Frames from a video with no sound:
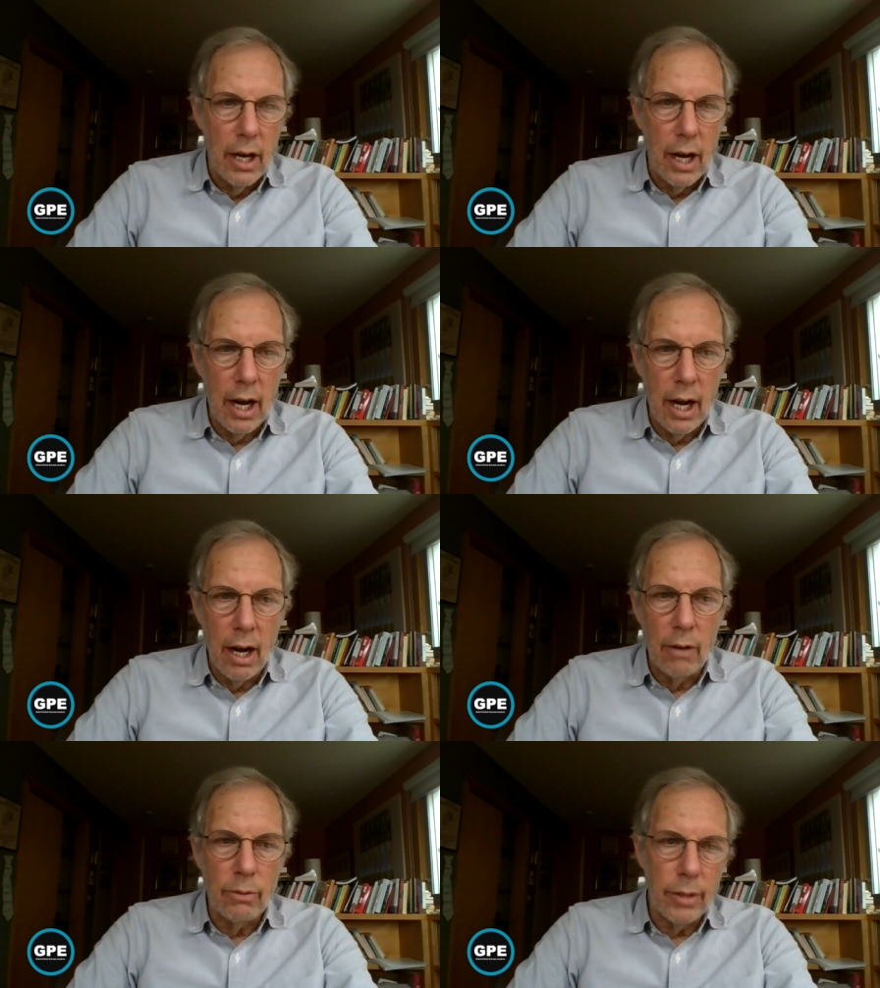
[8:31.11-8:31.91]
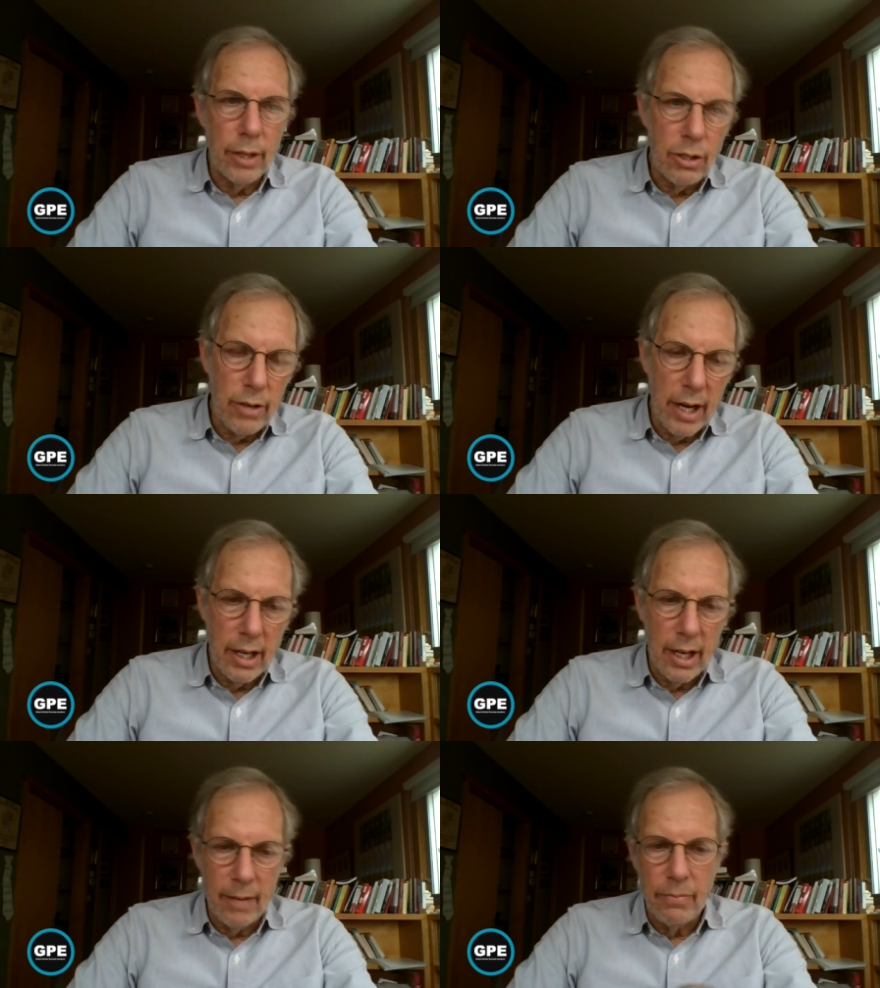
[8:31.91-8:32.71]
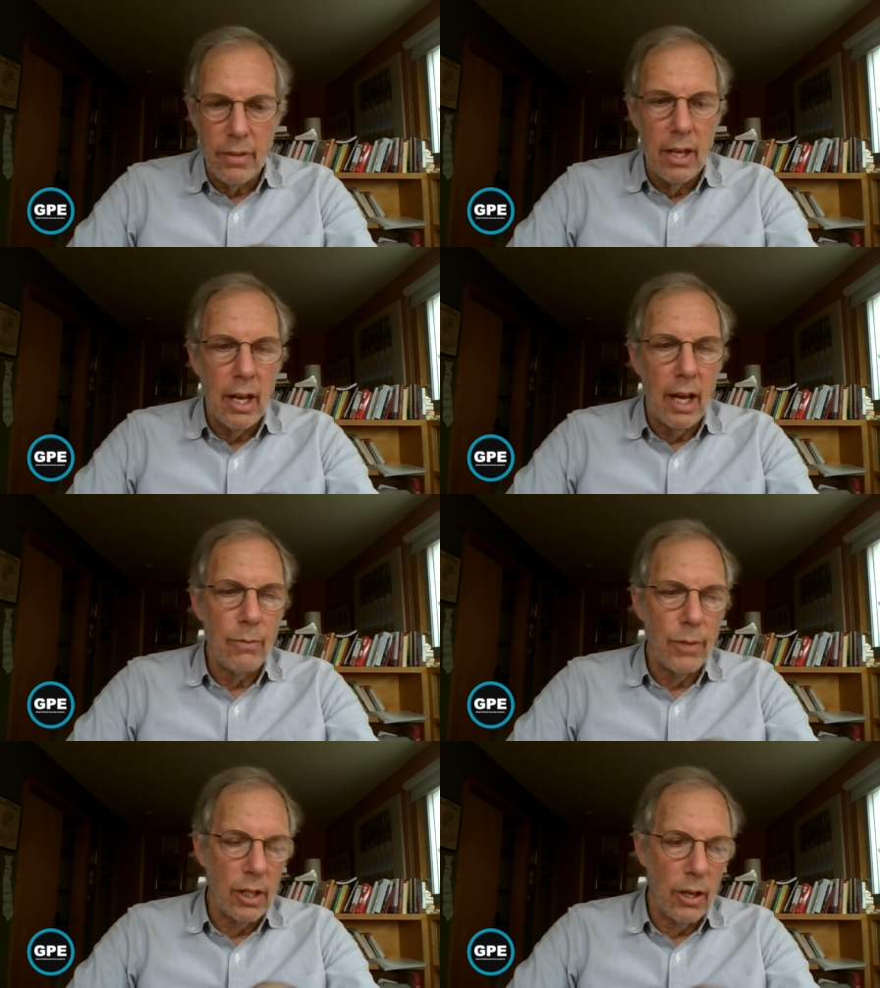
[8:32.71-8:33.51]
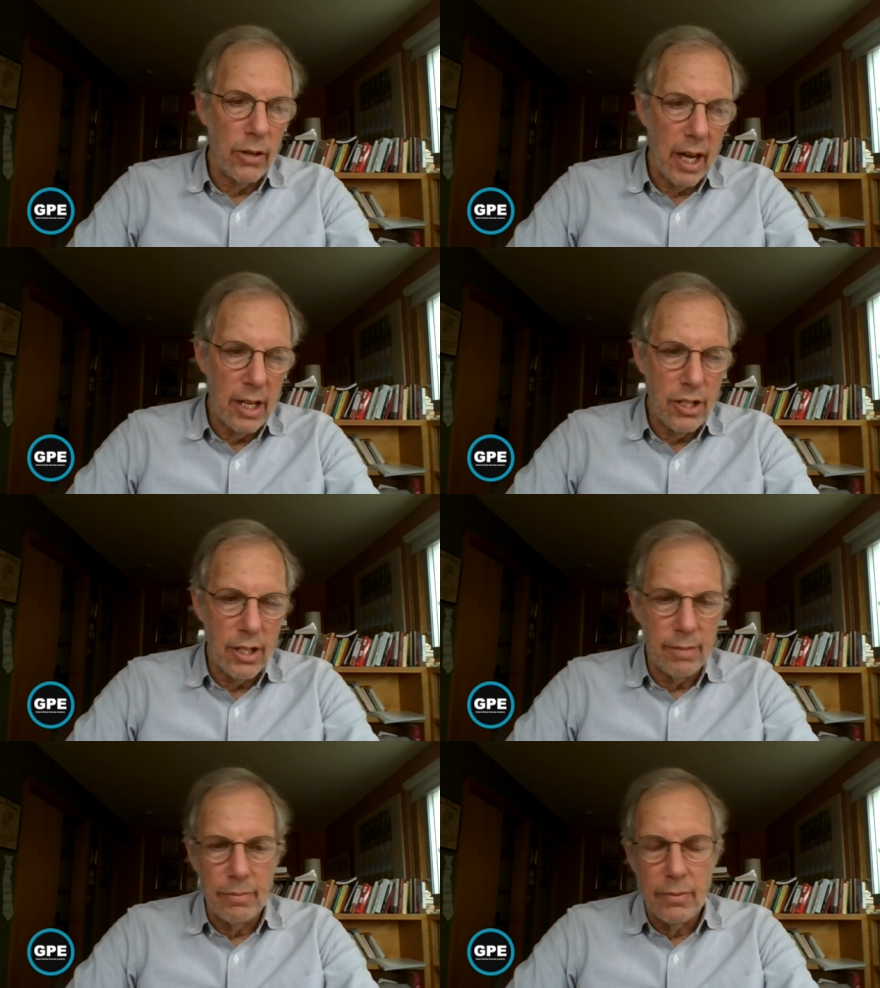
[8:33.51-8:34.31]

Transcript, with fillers: uh, retraining, and relocation.